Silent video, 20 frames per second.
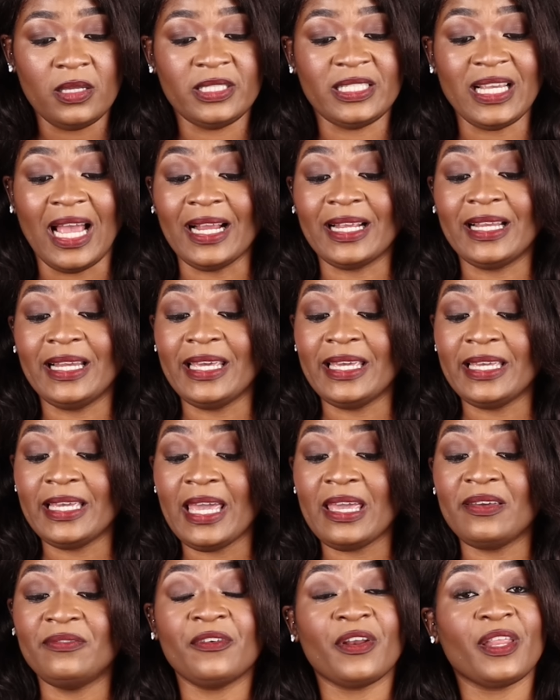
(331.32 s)

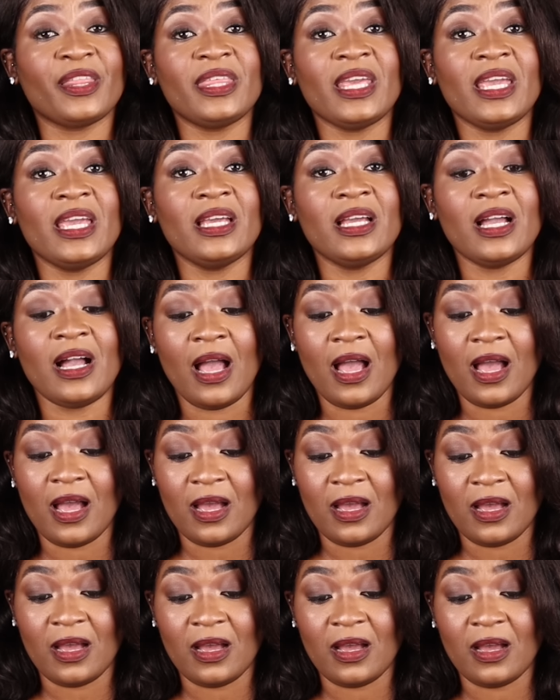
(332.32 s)
juggling everything uh uh,
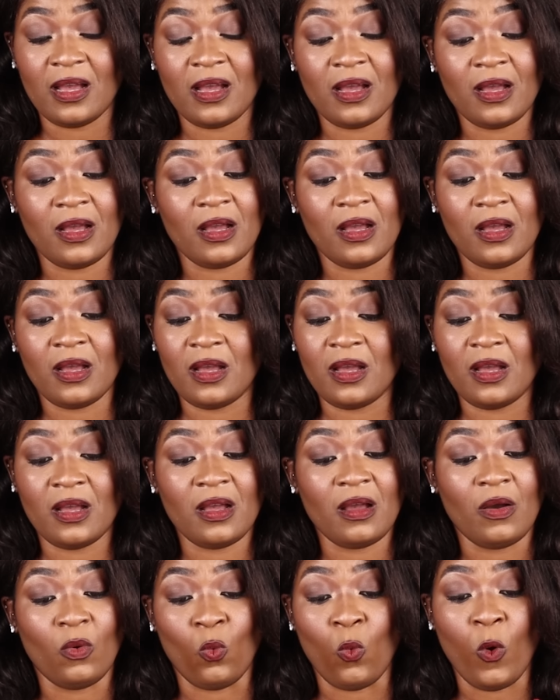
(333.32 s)

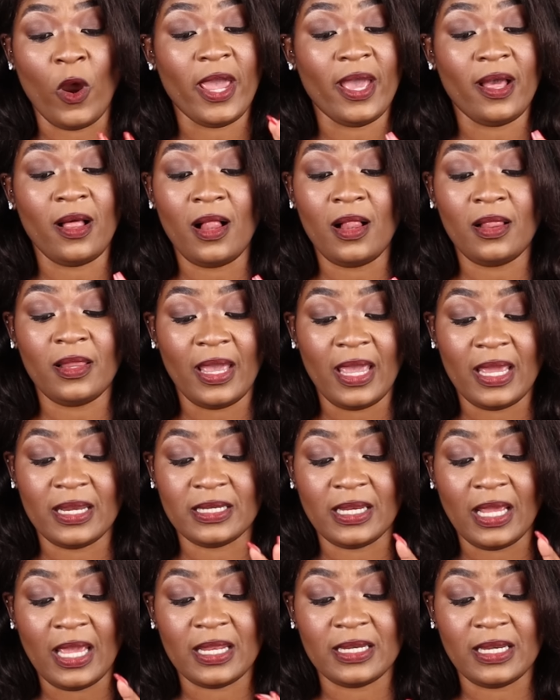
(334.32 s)
uh, uh, well
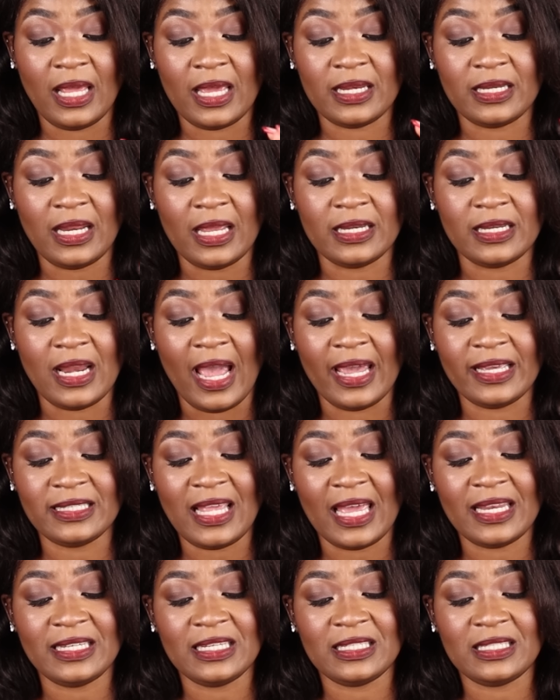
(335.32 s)
and, and and and
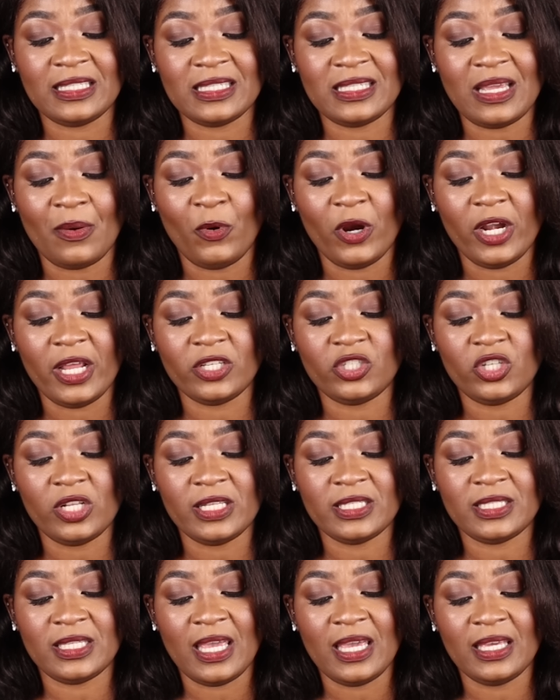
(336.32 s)
nice. I did see someone
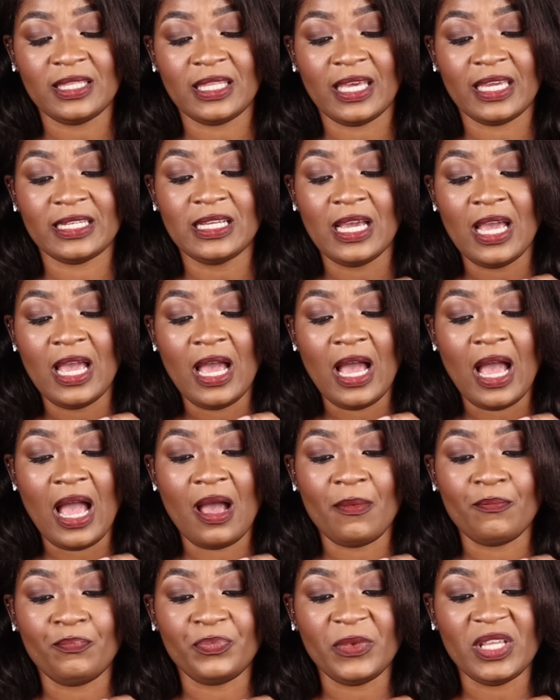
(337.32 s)
actually saying that
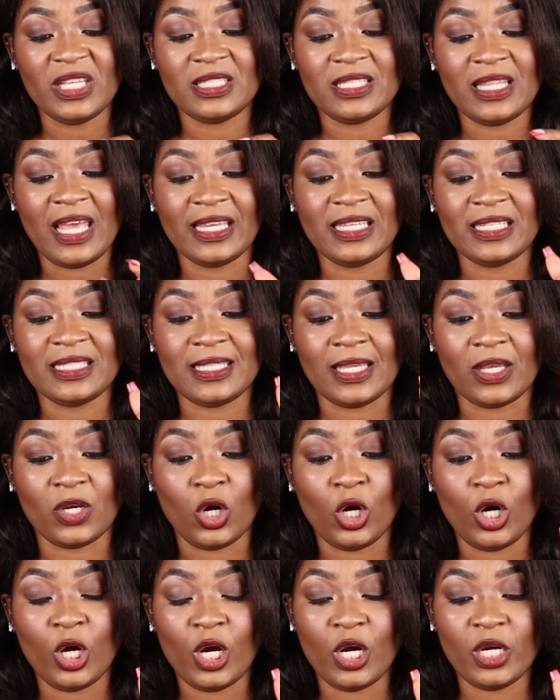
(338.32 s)
um it's like it's a
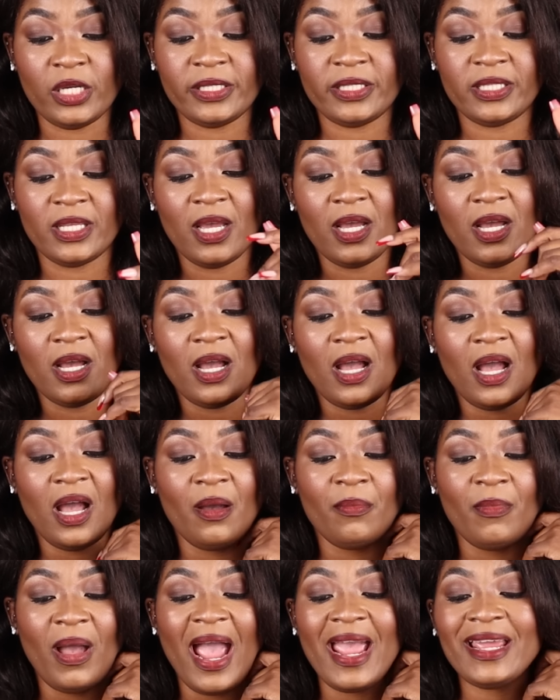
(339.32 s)
curse.
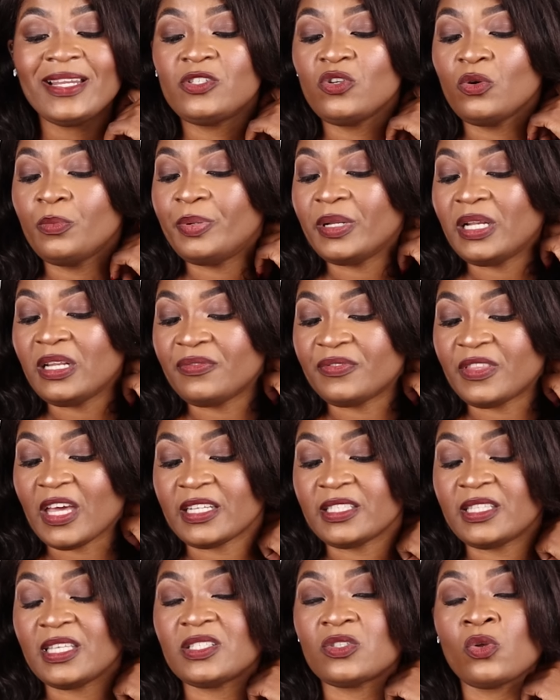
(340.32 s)
Um, I do believe
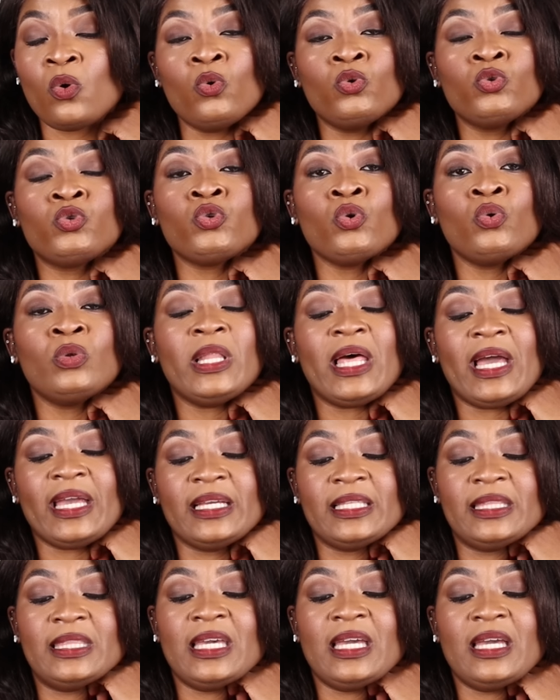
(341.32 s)
that there's also
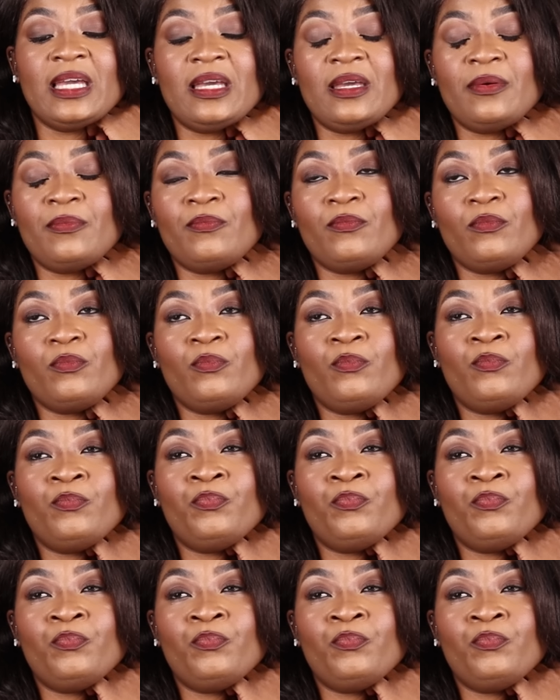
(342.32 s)
like the